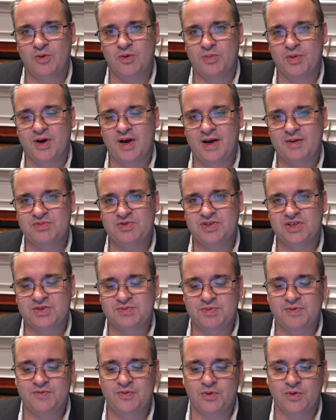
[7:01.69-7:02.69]
perhaps
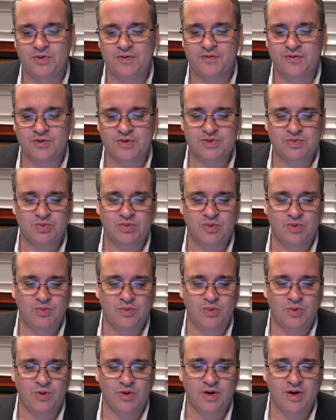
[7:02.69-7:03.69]
just before the First
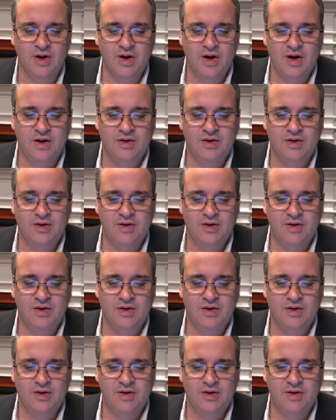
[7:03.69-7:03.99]
World War,